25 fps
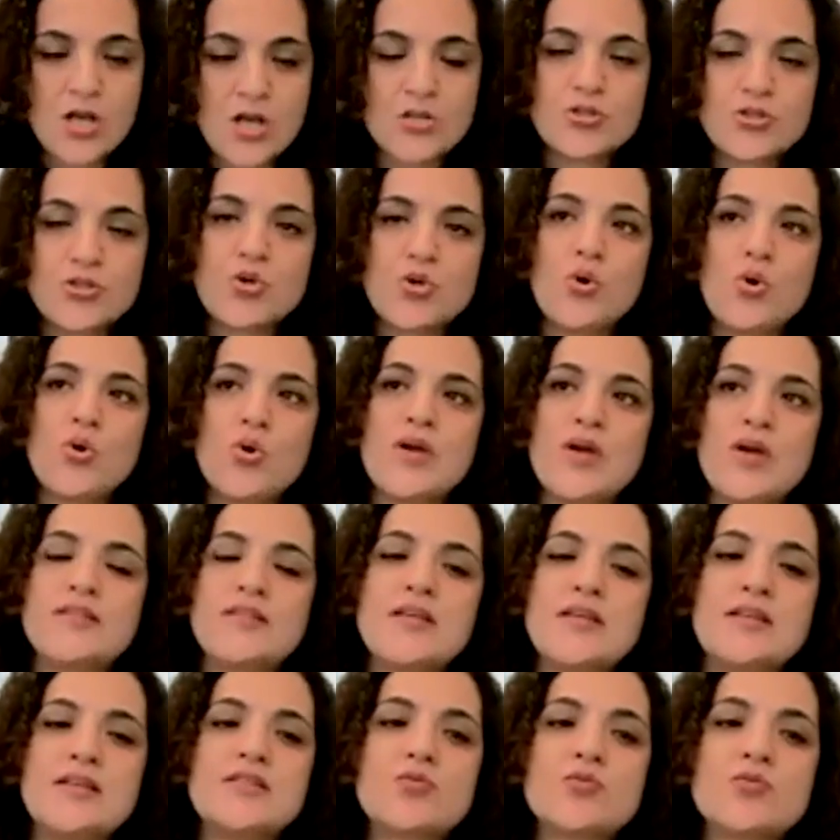So
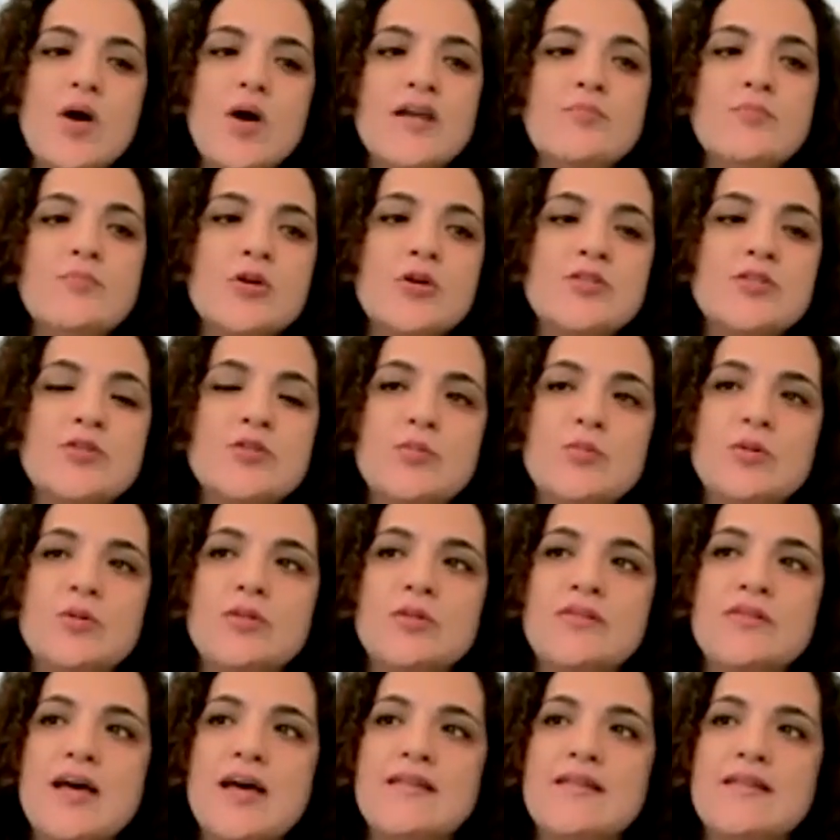it's quite
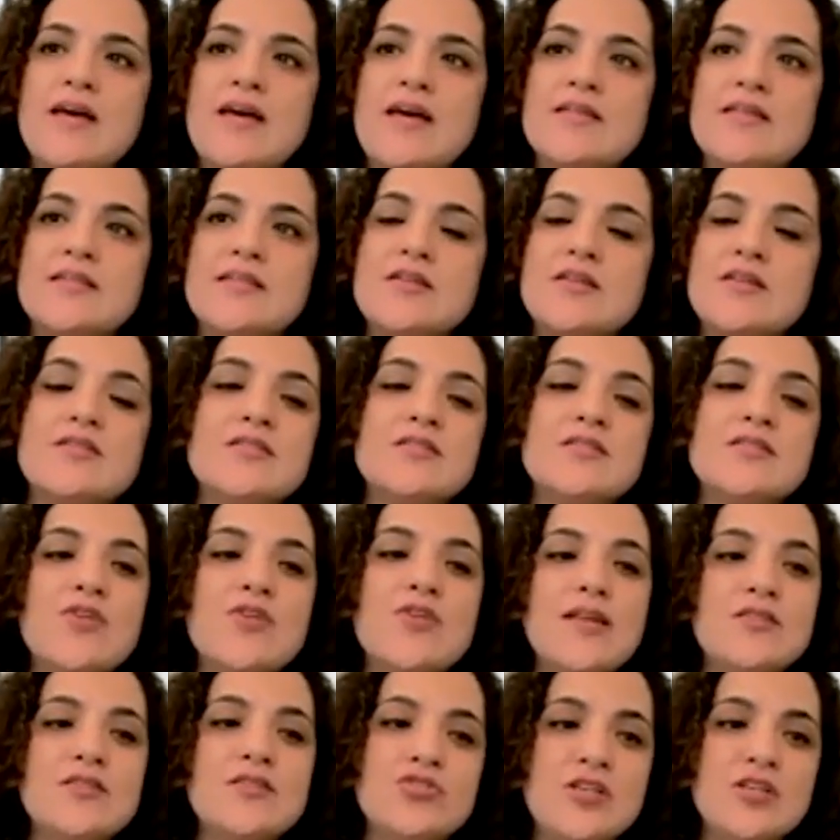possible that there are certain
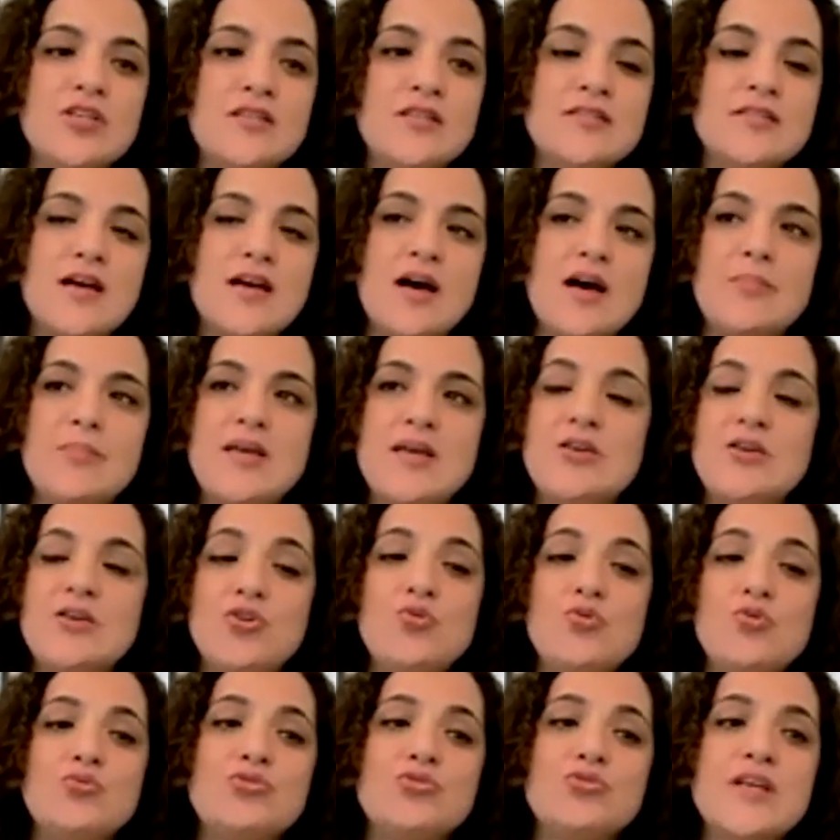strategies are being
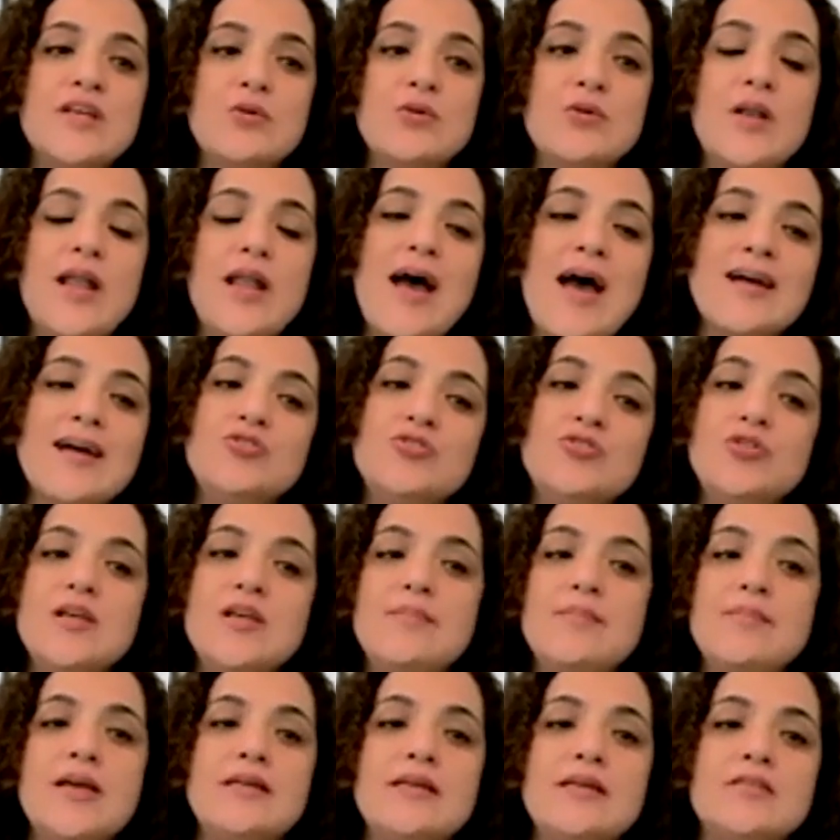used that will
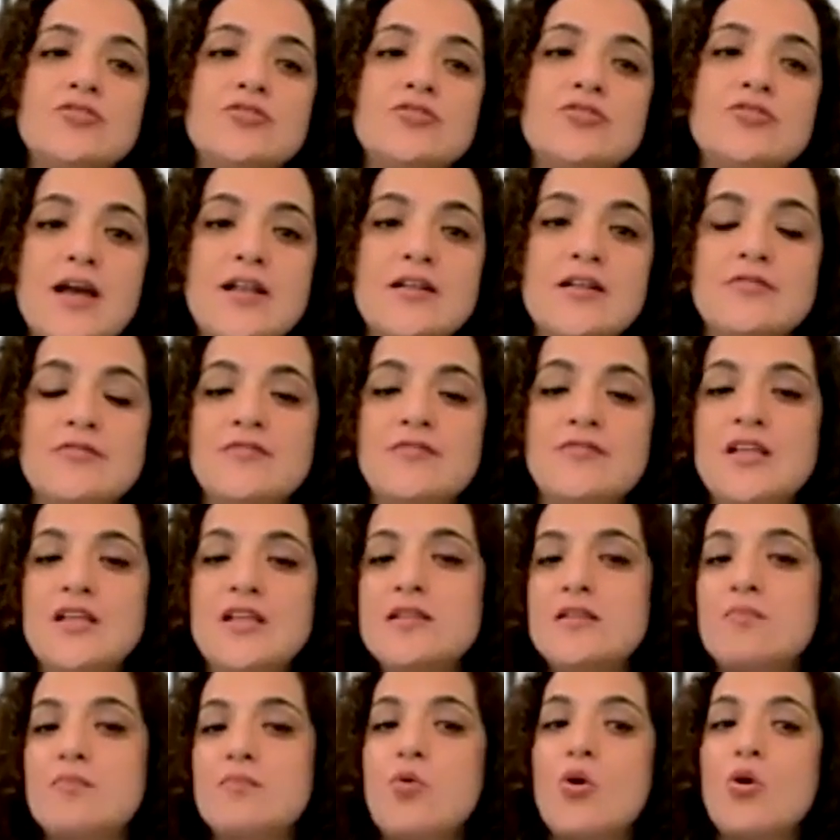actually make the child
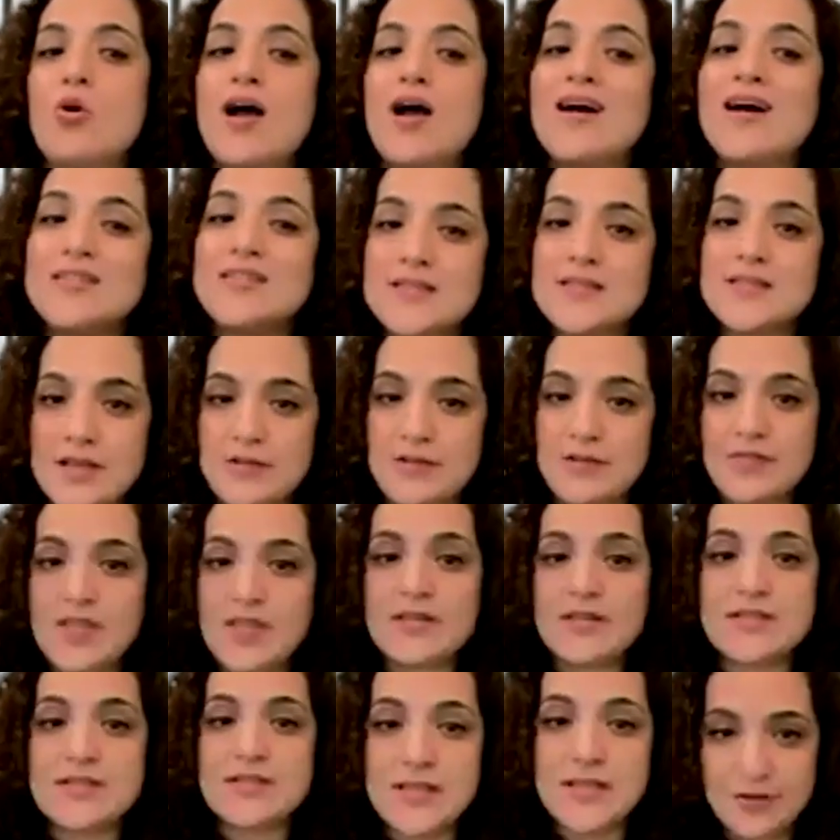feel more unsafe
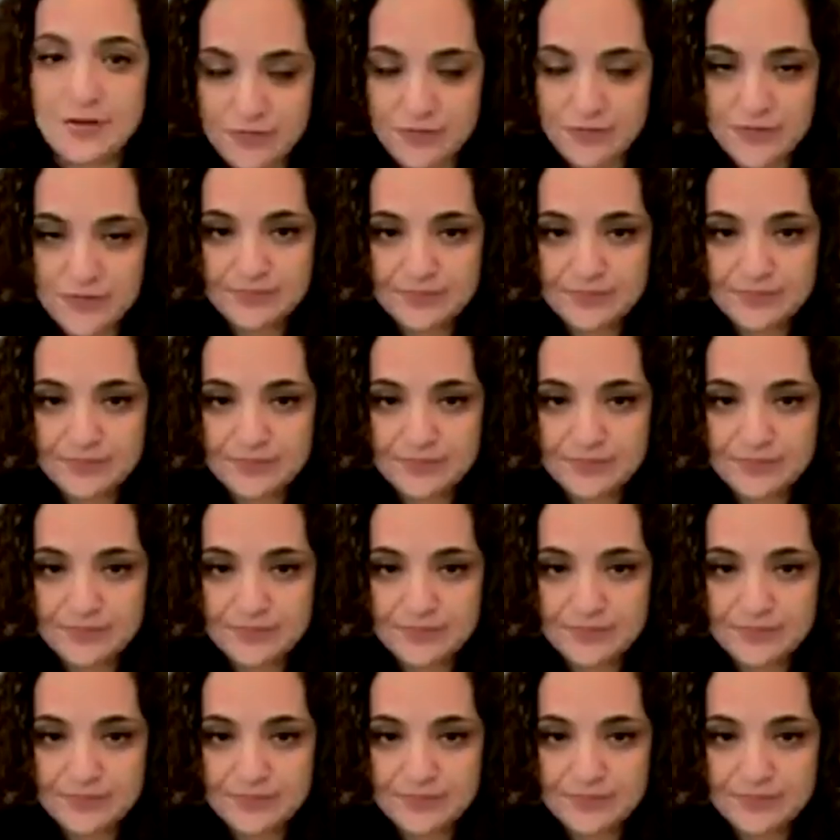than safe